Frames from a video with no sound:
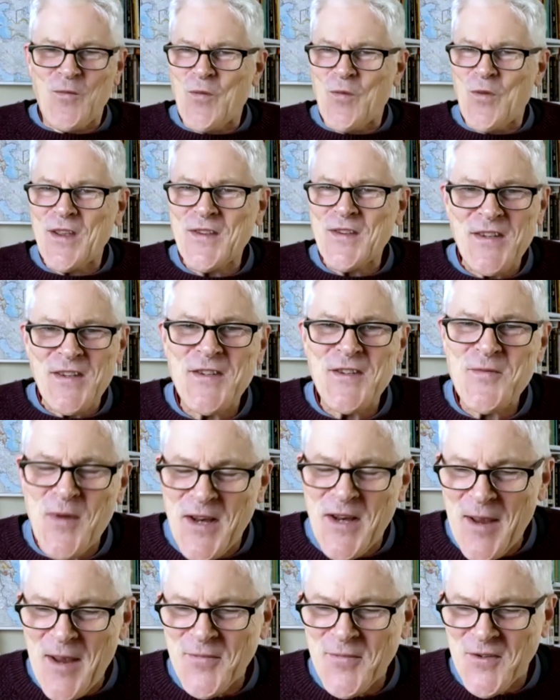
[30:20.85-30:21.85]
this has
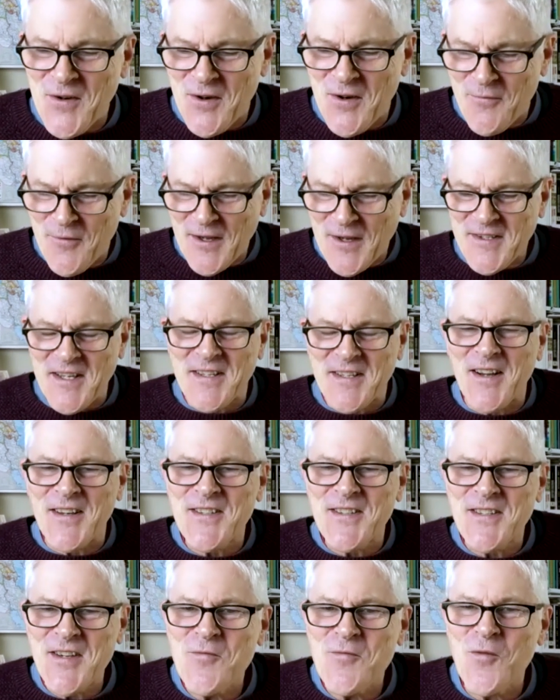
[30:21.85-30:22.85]
been absolutely fascinating. I
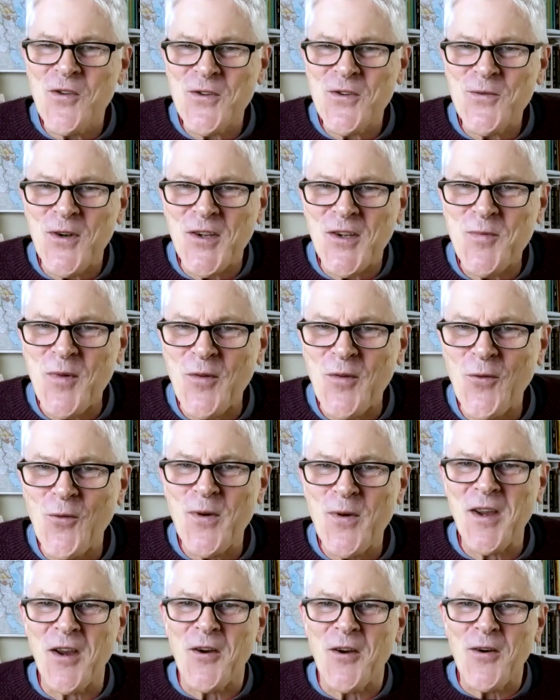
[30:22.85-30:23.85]
did want to ask before
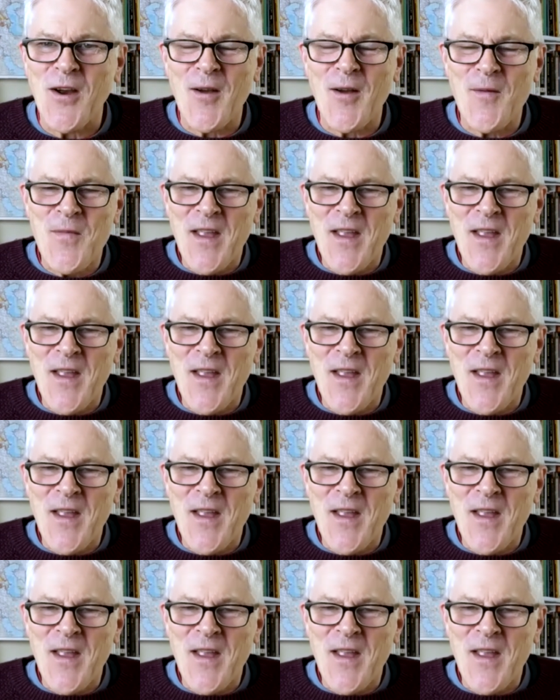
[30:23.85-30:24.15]
we go,